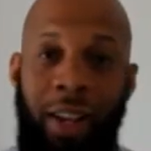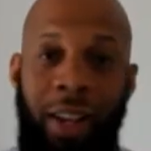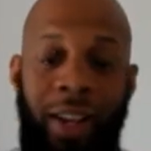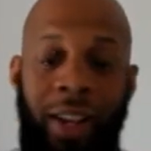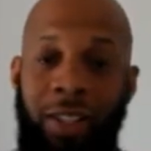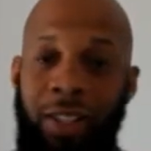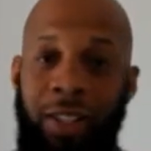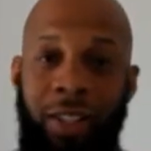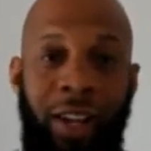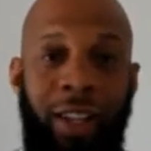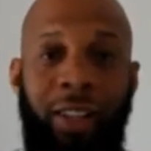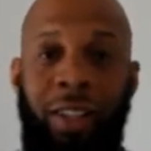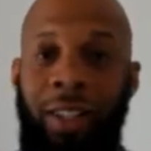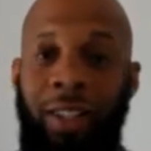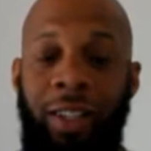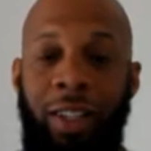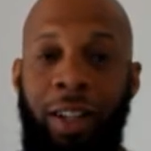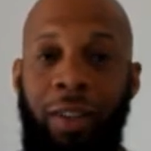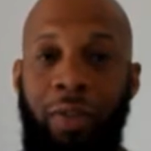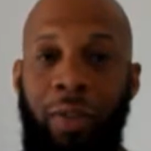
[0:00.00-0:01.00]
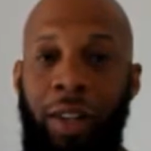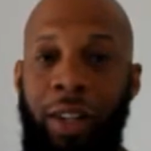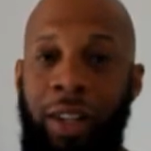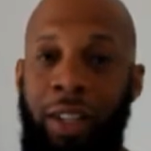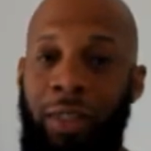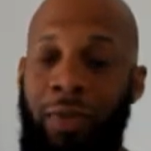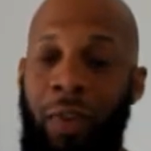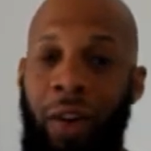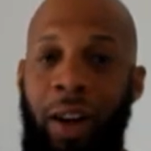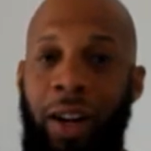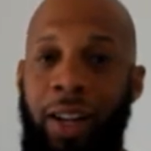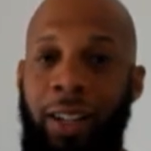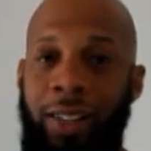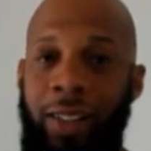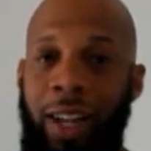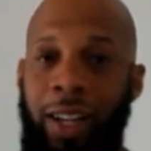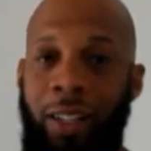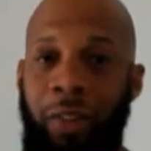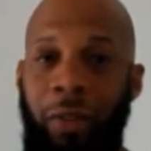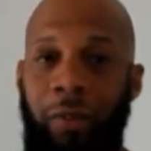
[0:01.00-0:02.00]
It's nothing different as far as
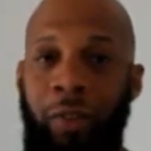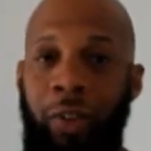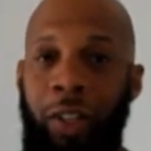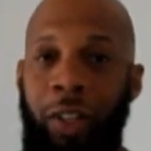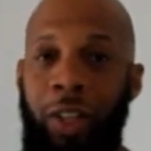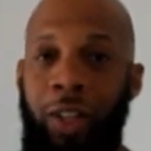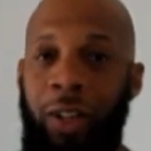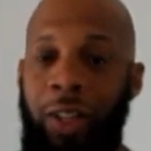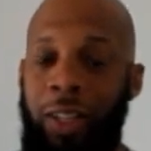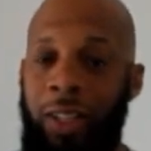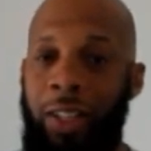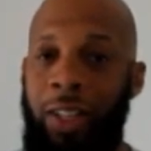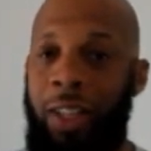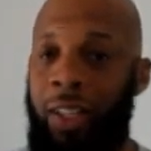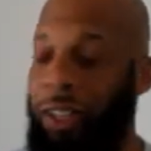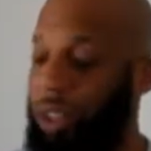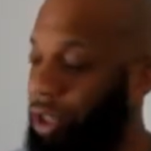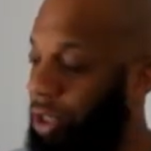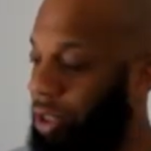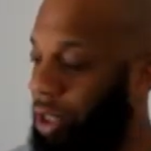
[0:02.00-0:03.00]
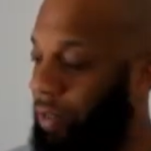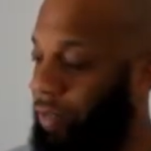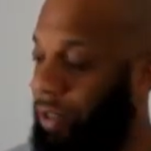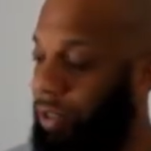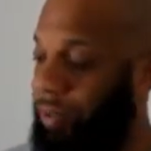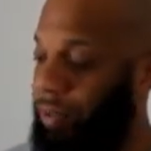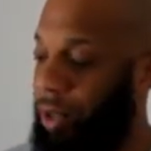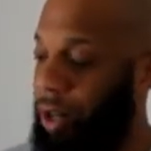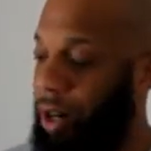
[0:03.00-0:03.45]
like the feel and the look of it.